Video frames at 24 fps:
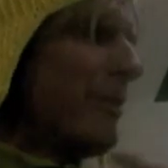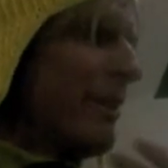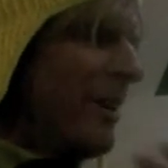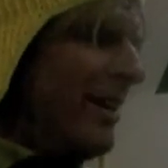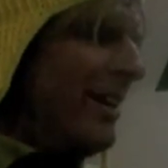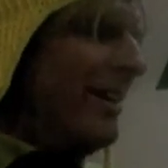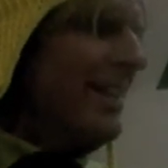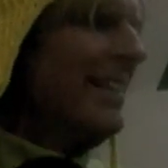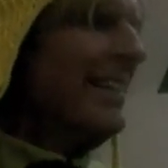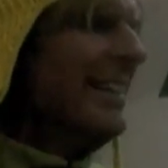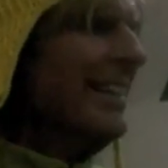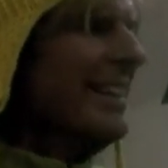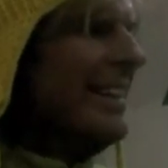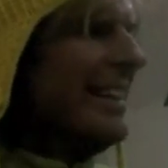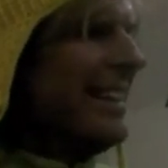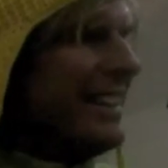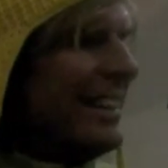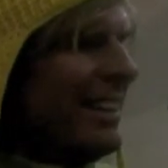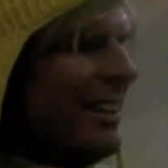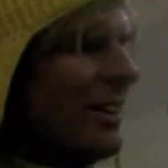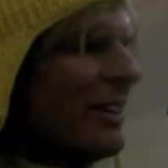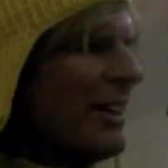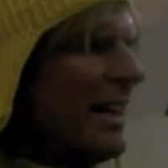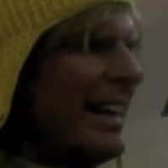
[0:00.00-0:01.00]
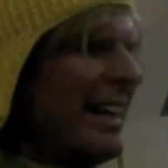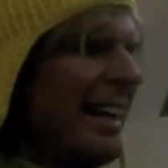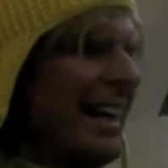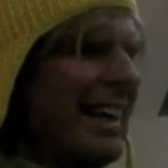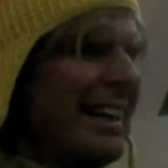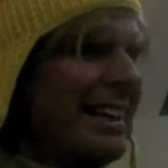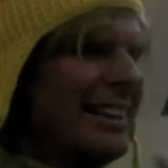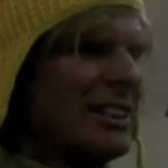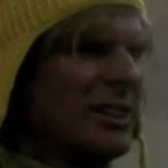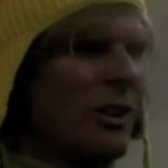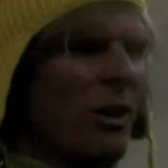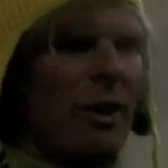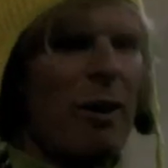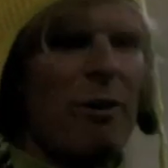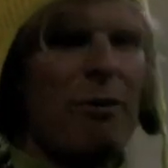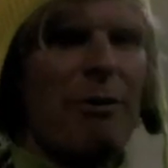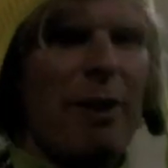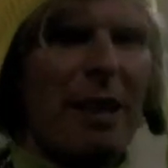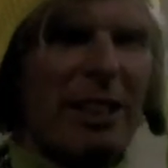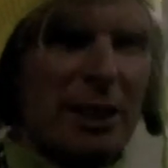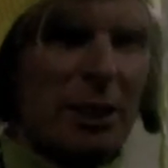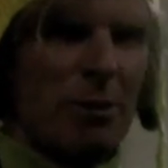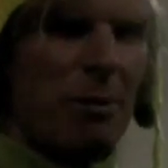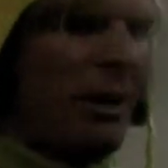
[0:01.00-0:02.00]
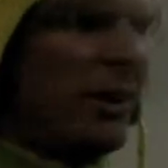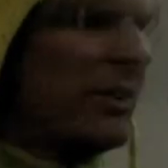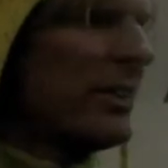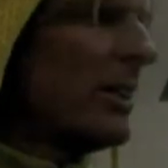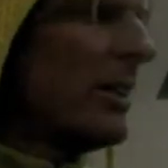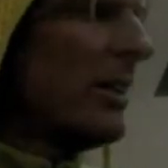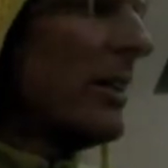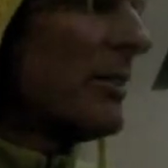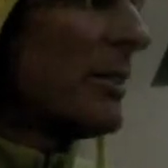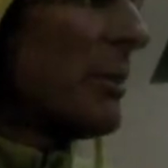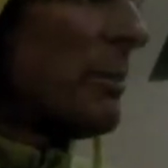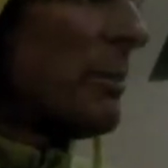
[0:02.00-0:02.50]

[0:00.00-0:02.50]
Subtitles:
or any sort of vegetable alternative to